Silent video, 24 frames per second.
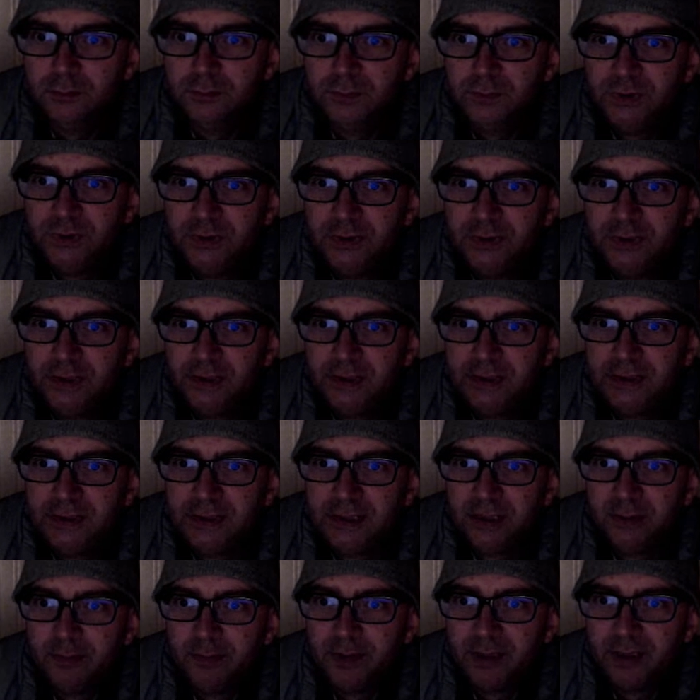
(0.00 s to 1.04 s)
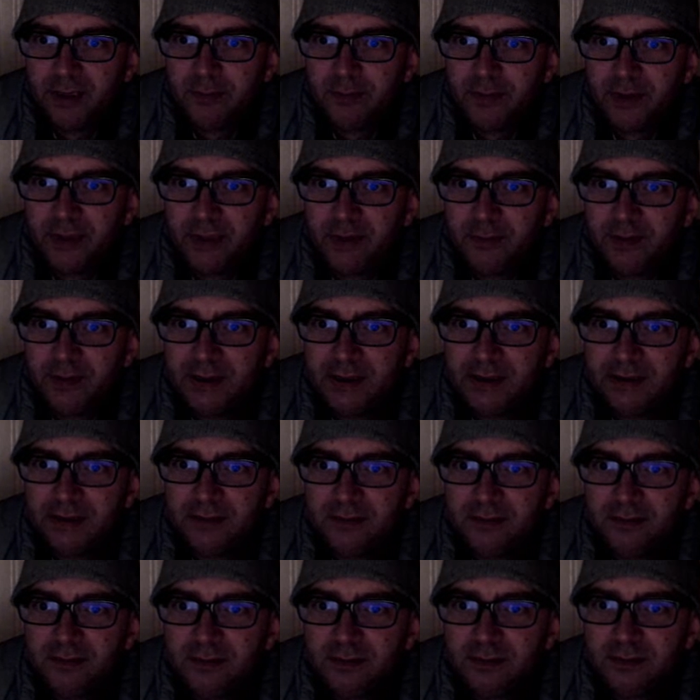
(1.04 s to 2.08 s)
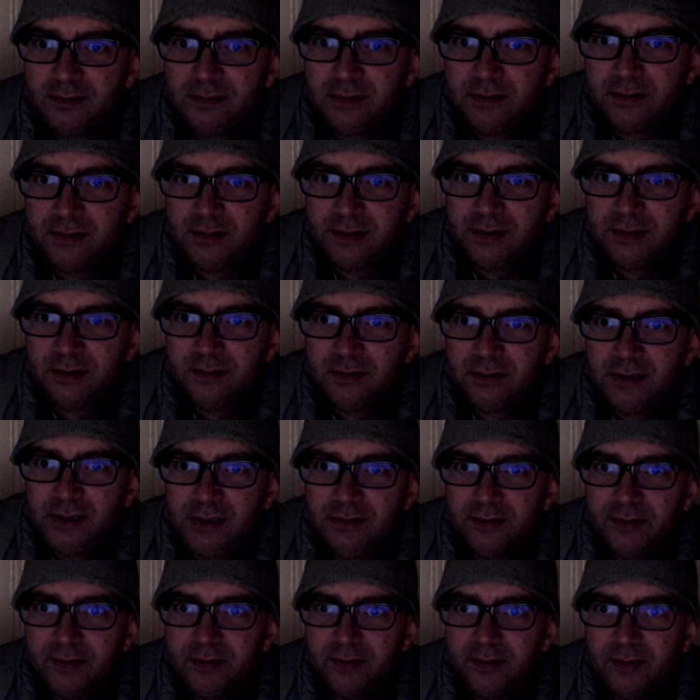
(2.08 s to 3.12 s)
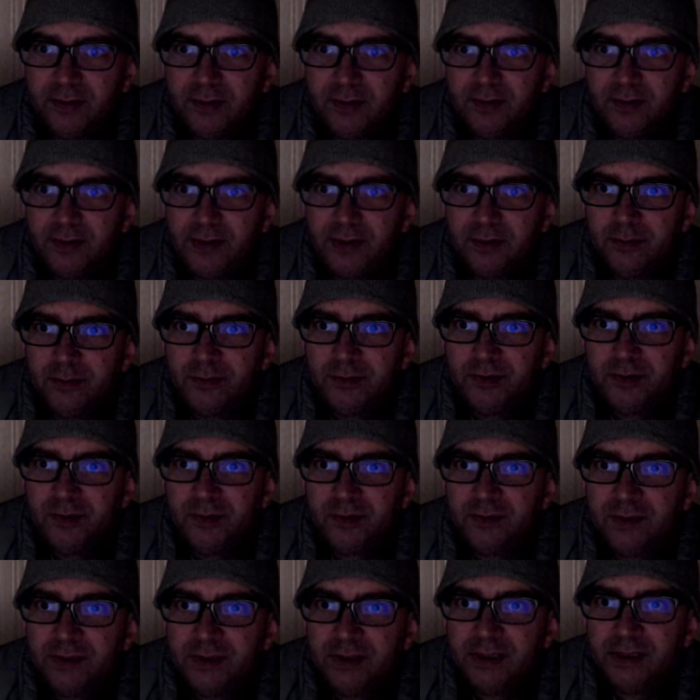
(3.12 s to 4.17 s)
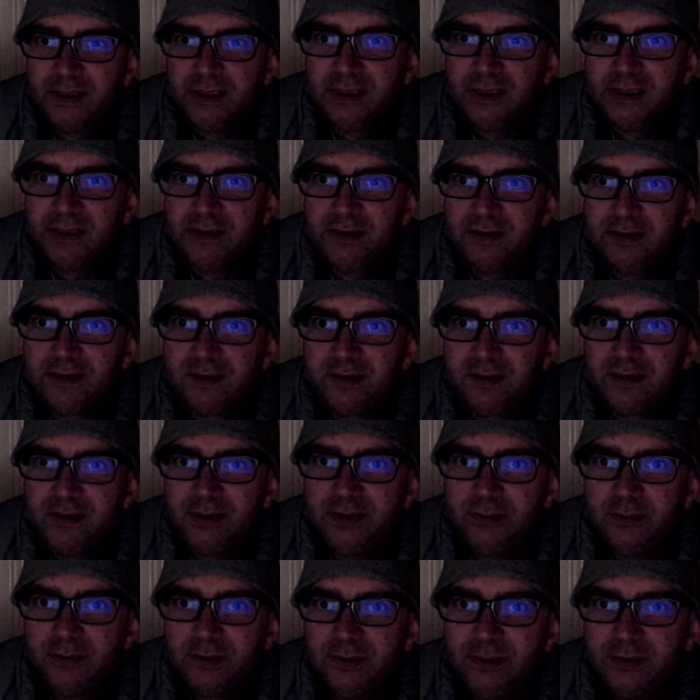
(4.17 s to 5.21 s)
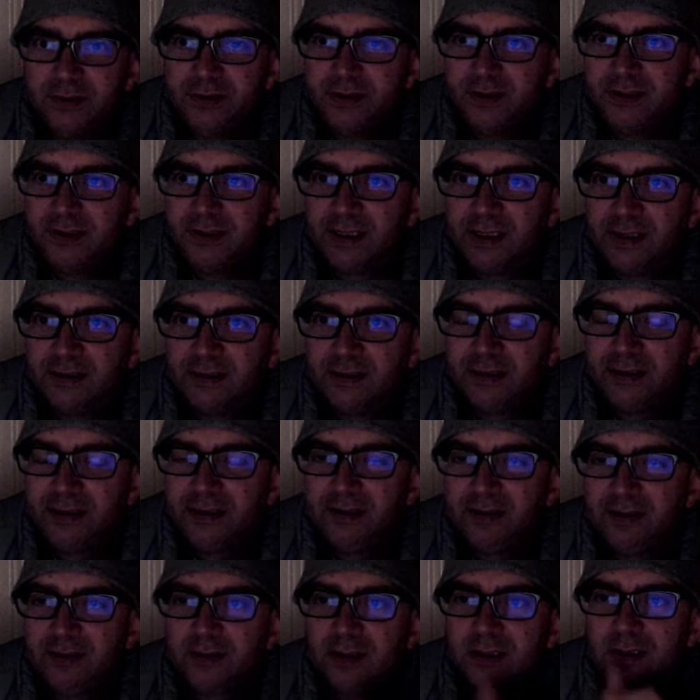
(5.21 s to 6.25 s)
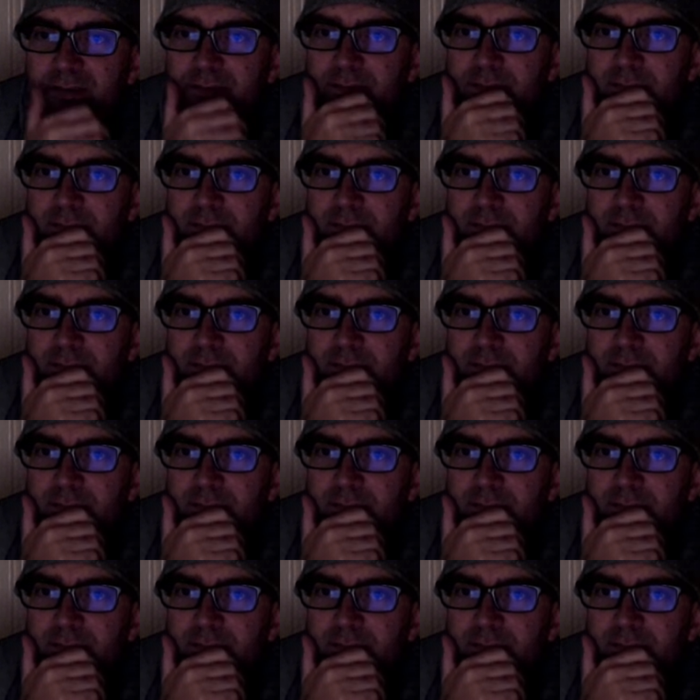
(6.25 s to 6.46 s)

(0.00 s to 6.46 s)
9 coming up there, but that still leaves us with 3 options for the 9s, 3 options for the 9s here as well.